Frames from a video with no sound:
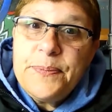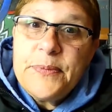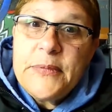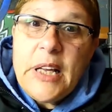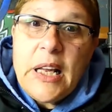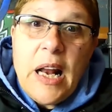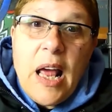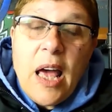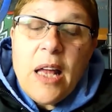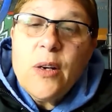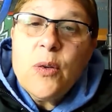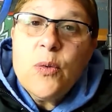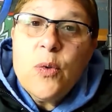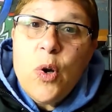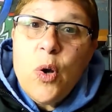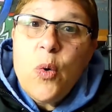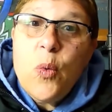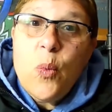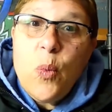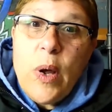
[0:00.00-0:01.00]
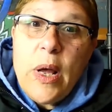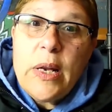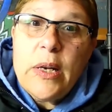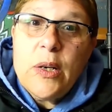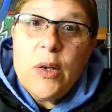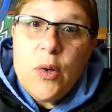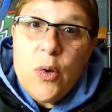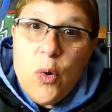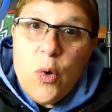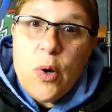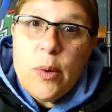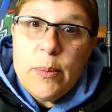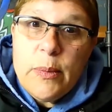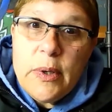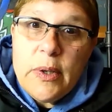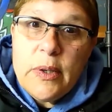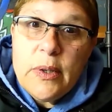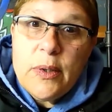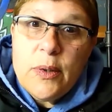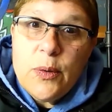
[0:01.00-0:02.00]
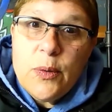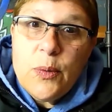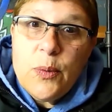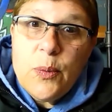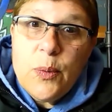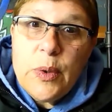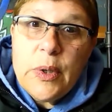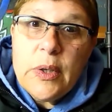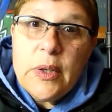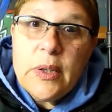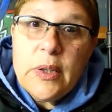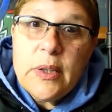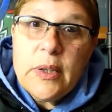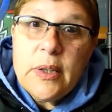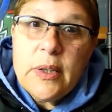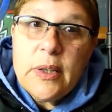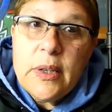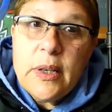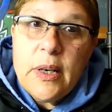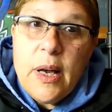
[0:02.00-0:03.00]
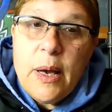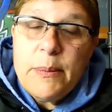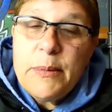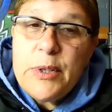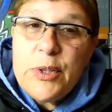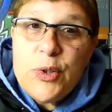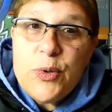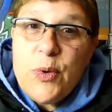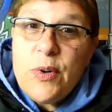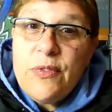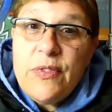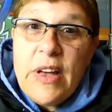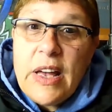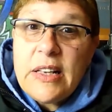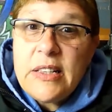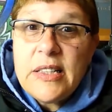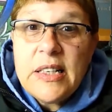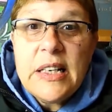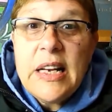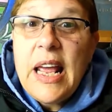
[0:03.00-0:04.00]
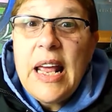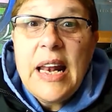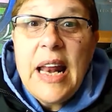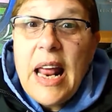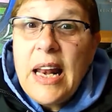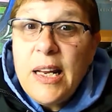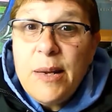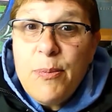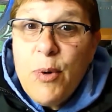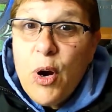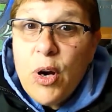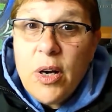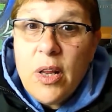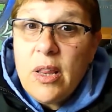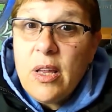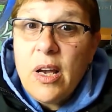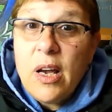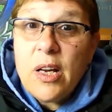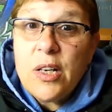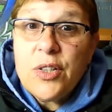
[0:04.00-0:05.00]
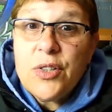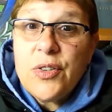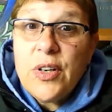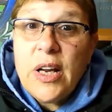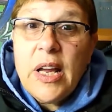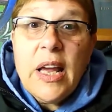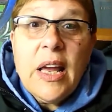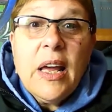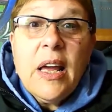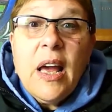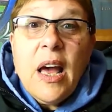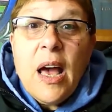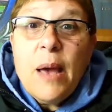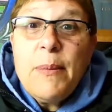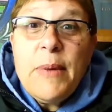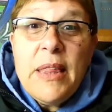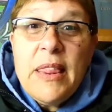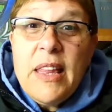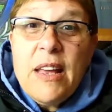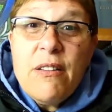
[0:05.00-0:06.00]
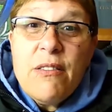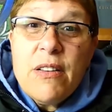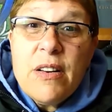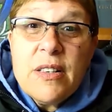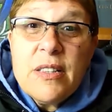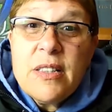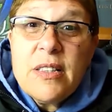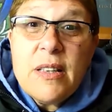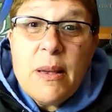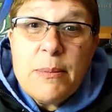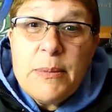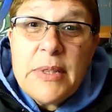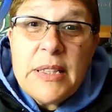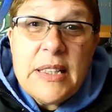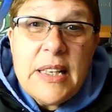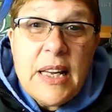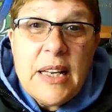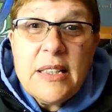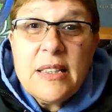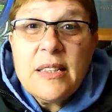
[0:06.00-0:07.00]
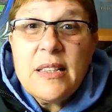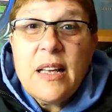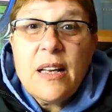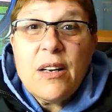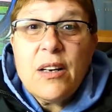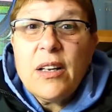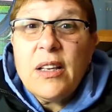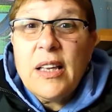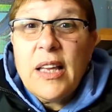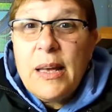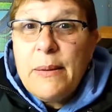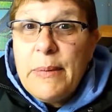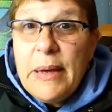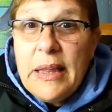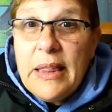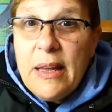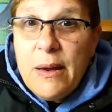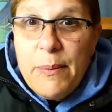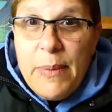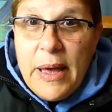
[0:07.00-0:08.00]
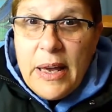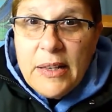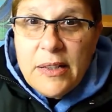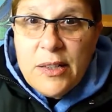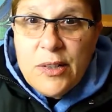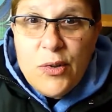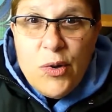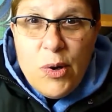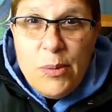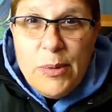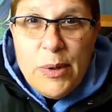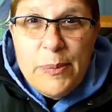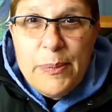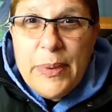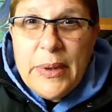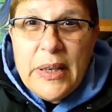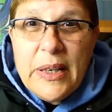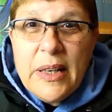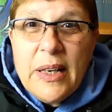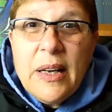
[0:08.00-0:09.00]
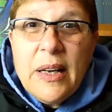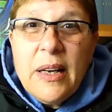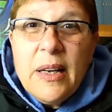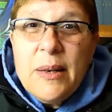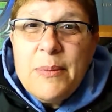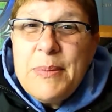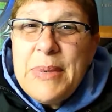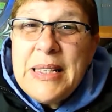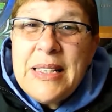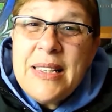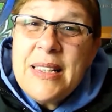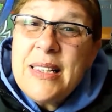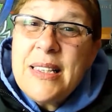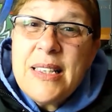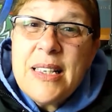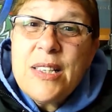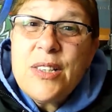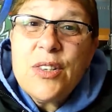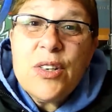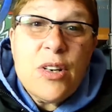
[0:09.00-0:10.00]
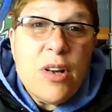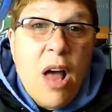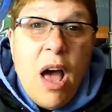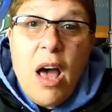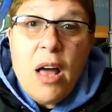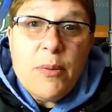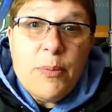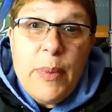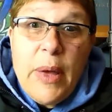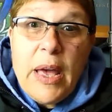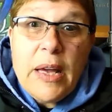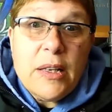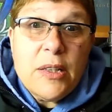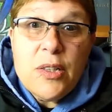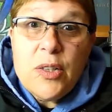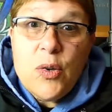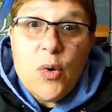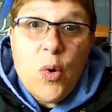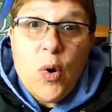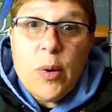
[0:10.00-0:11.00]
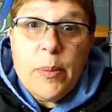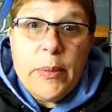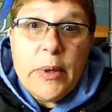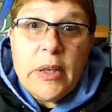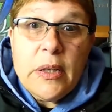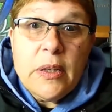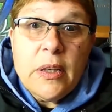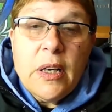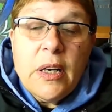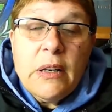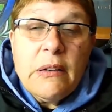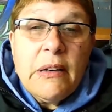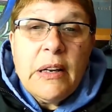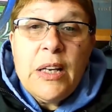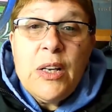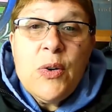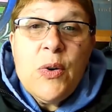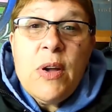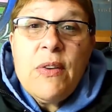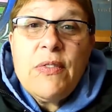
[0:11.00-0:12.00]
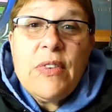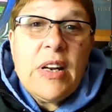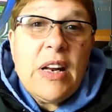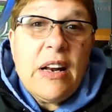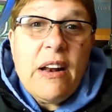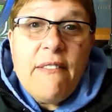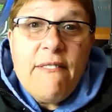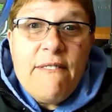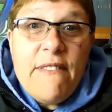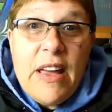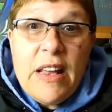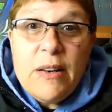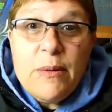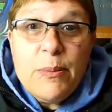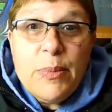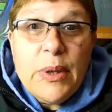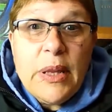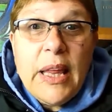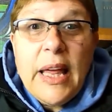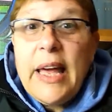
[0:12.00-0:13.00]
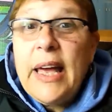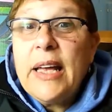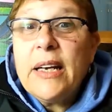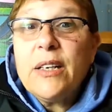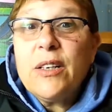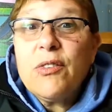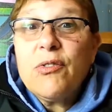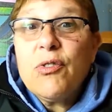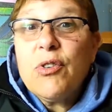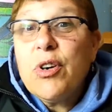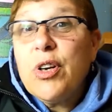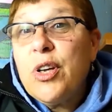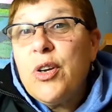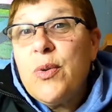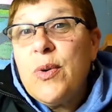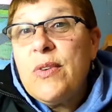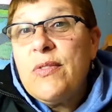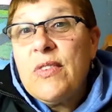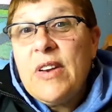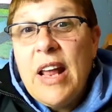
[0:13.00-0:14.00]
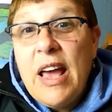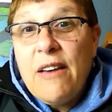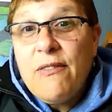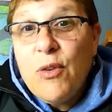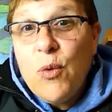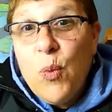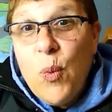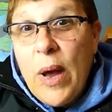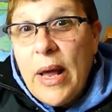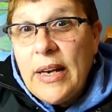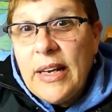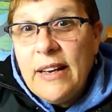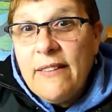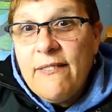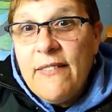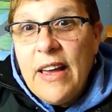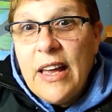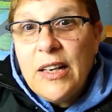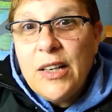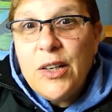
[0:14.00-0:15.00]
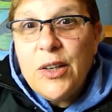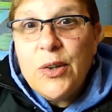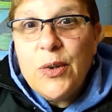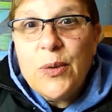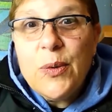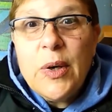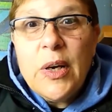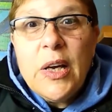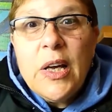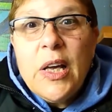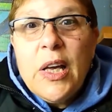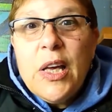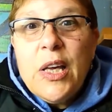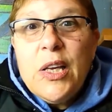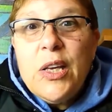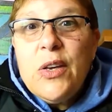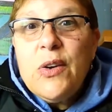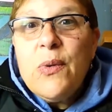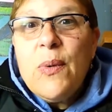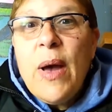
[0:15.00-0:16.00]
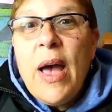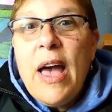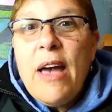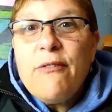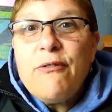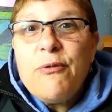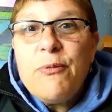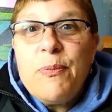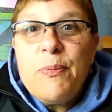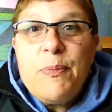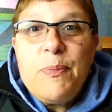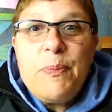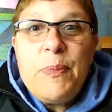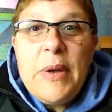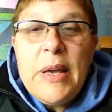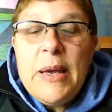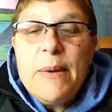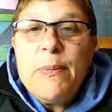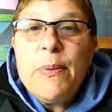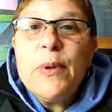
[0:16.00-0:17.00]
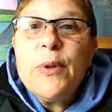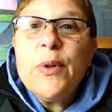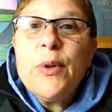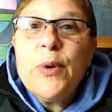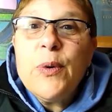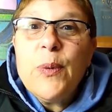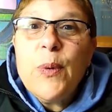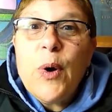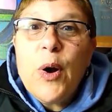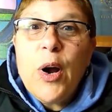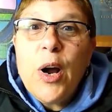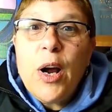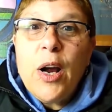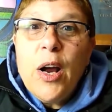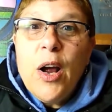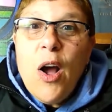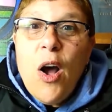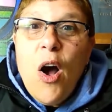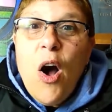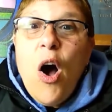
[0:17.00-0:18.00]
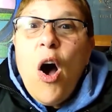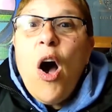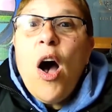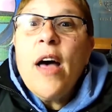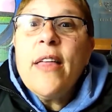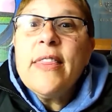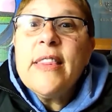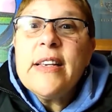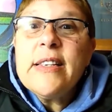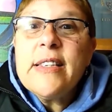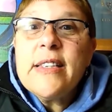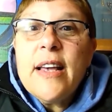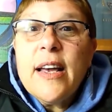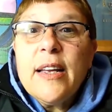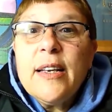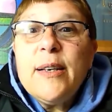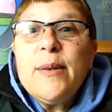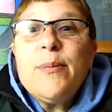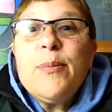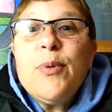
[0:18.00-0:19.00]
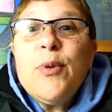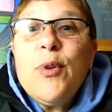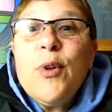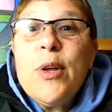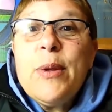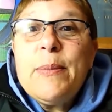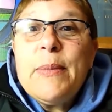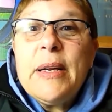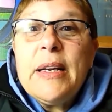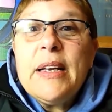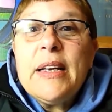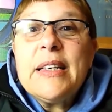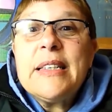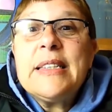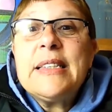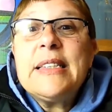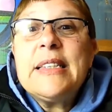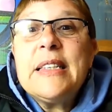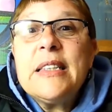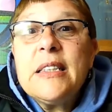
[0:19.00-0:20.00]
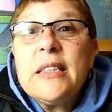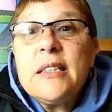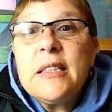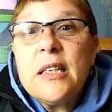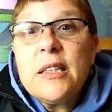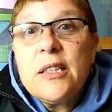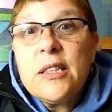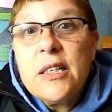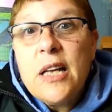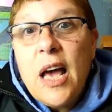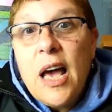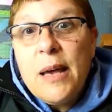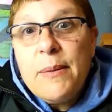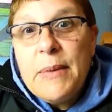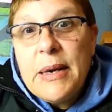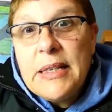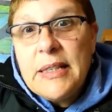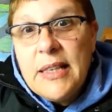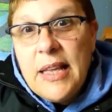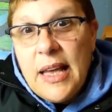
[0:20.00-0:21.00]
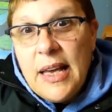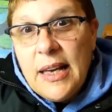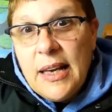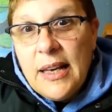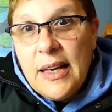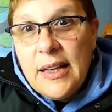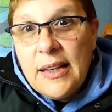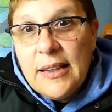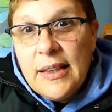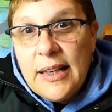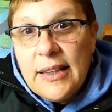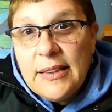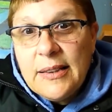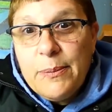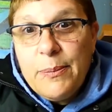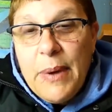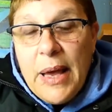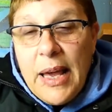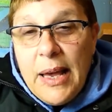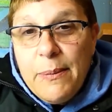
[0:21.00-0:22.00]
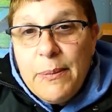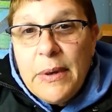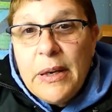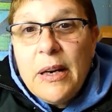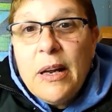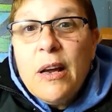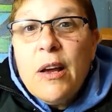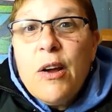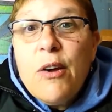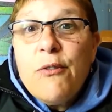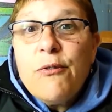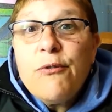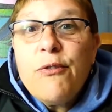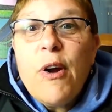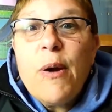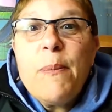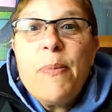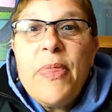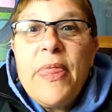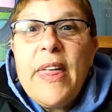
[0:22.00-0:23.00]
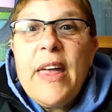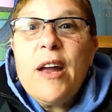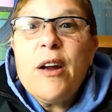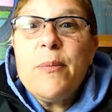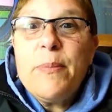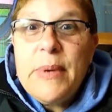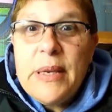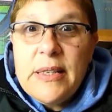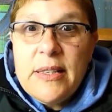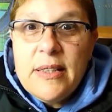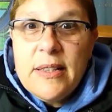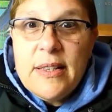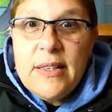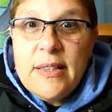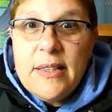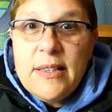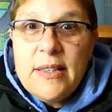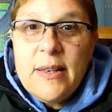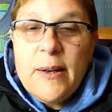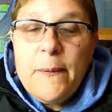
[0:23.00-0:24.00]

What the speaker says: And I don't know when normal will come into effect in any part of the country. I mean, there are some states that are claiming they're back to normal, but businesses are not back to normal. You have an event planner, or you even have a wedding venue. You have people who are on this unemployment until such time as they can collect a payment from their business.